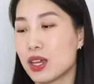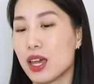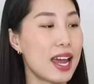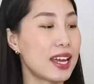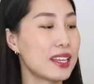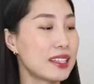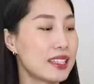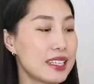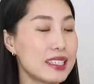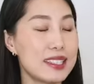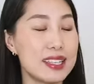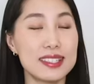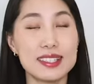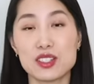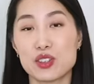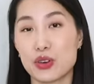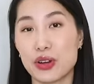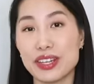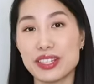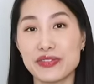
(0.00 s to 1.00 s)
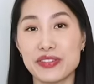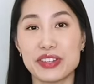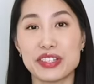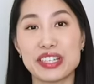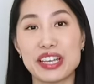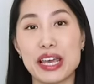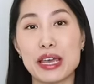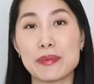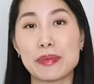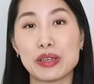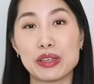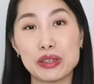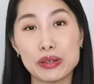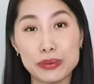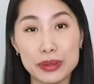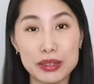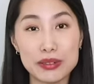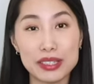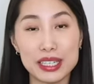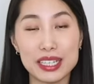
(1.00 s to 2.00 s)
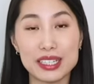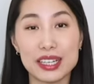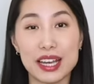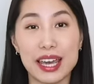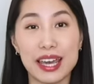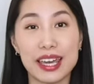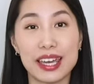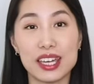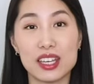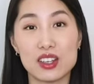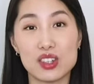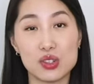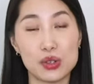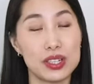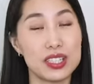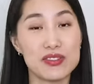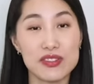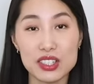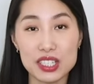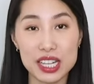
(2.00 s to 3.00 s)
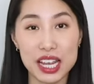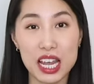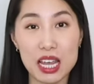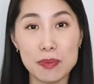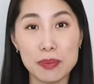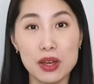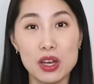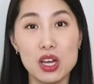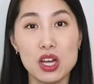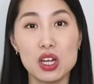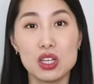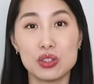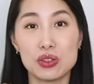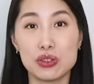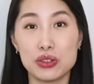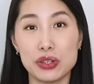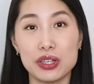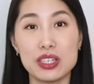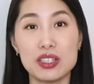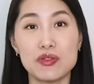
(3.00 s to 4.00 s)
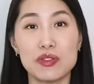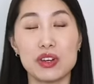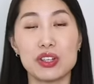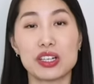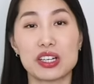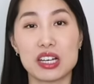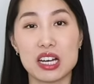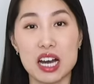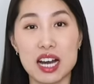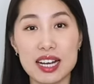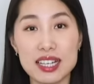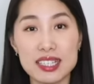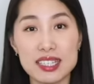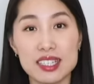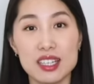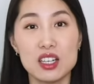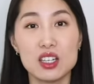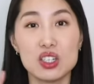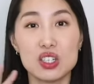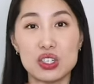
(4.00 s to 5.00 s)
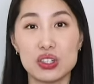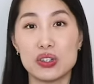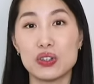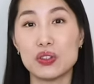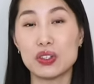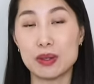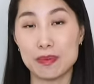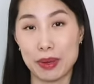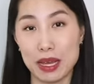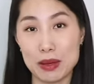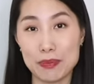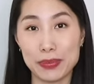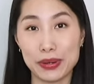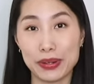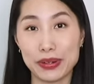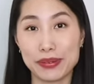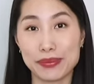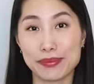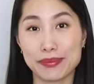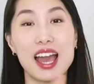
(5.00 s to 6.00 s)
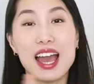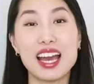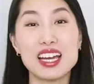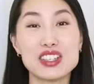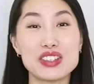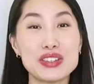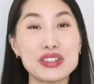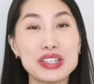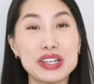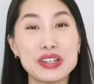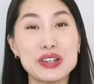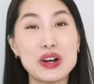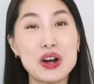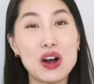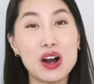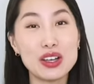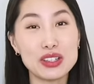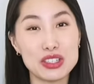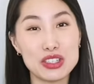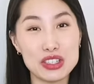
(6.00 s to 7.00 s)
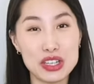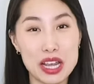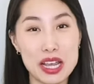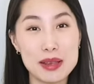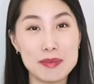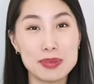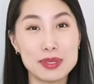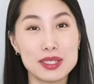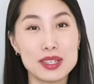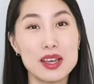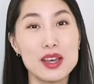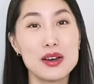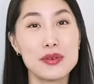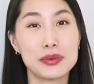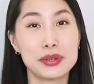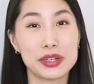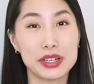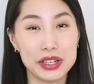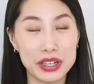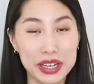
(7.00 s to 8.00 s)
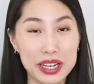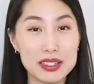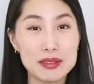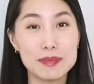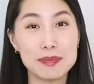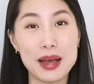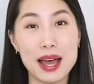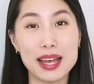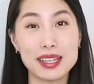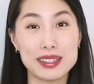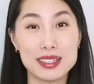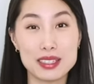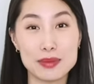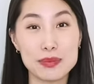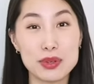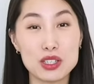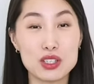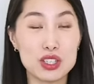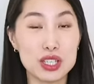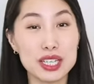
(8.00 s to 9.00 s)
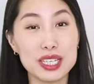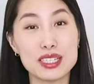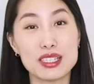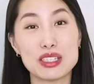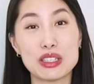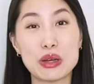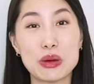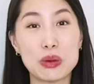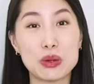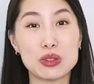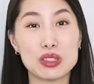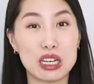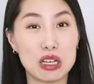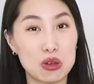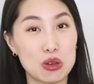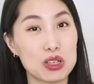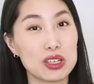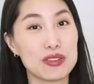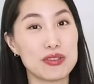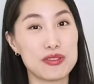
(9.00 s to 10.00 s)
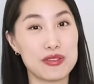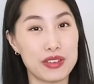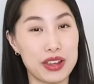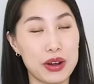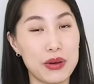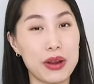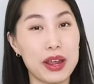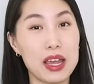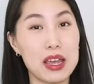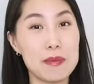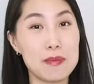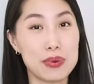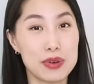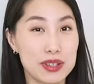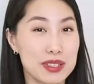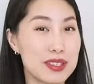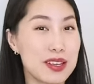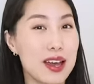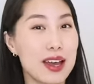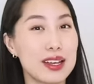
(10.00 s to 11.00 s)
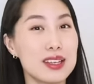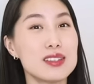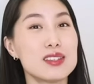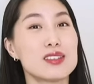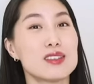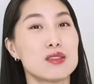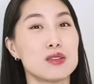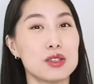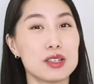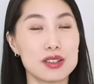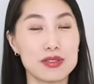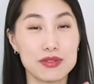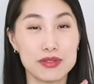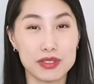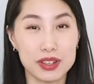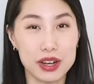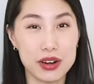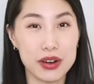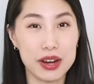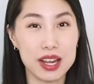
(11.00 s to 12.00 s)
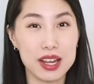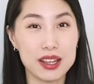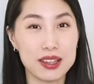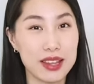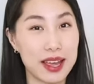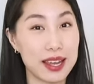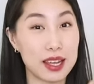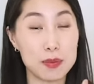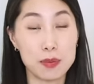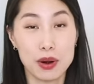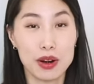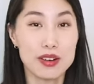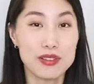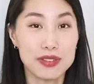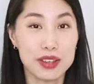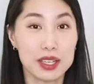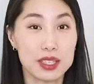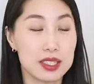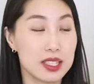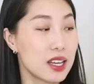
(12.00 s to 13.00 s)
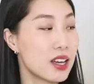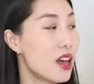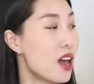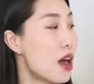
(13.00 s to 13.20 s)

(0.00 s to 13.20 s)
And this is the transfer tape. You will need a transfer tape to transfer the cut to the paper. As you know, all the shapes were cut by this machine, so they look very precise, look very like perfect.